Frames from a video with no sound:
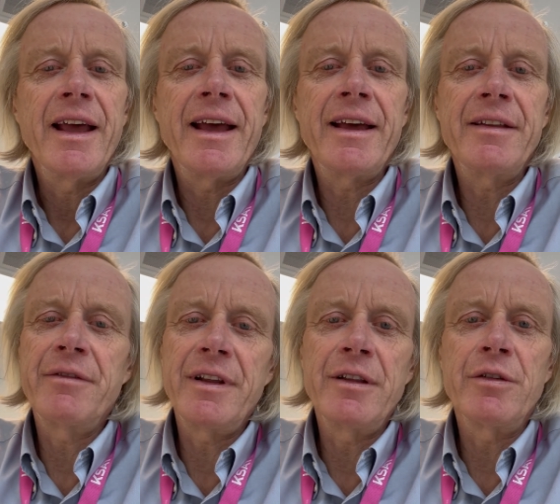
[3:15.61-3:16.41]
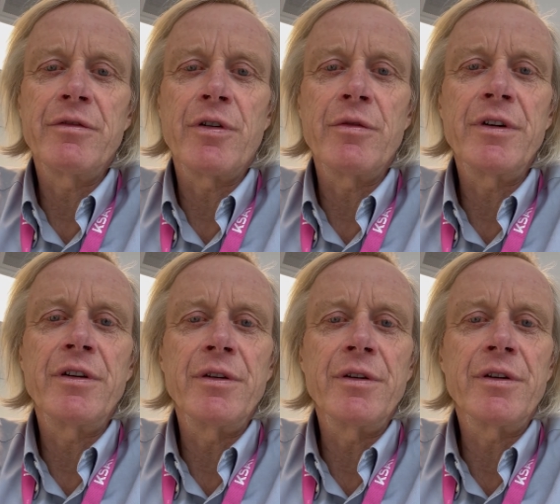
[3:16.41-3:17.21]
and we look forward
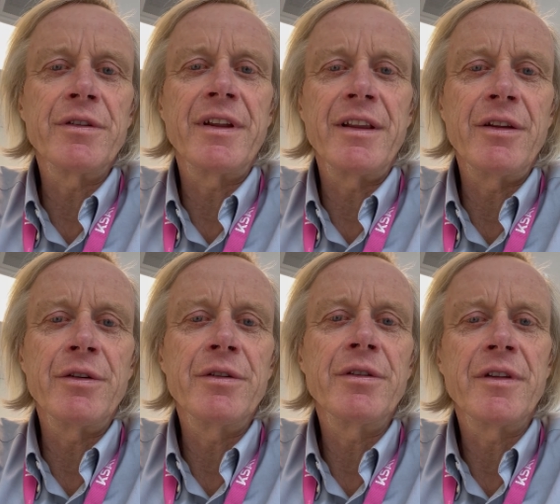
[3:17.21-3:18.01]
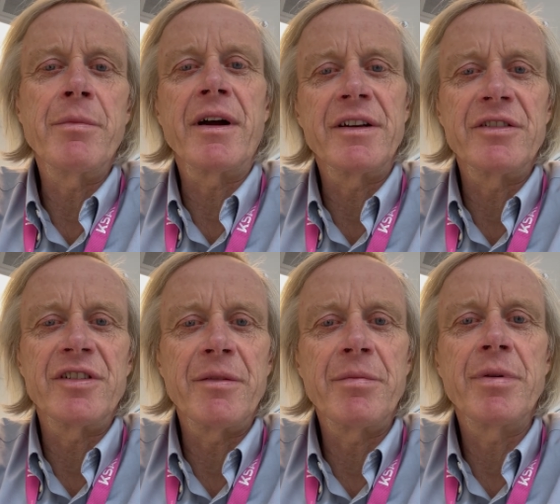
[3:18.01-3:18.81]
to continue the
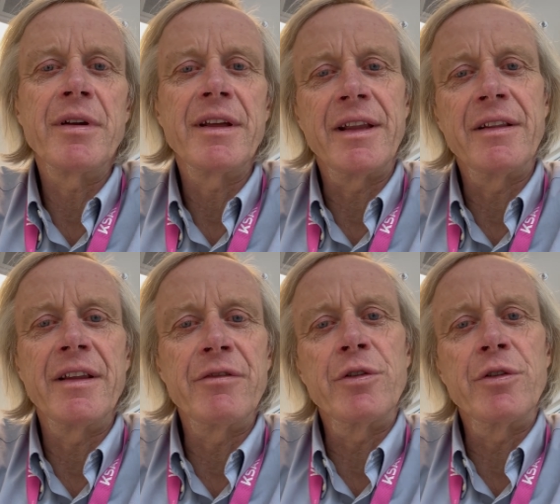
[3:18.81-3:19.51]
partnership in the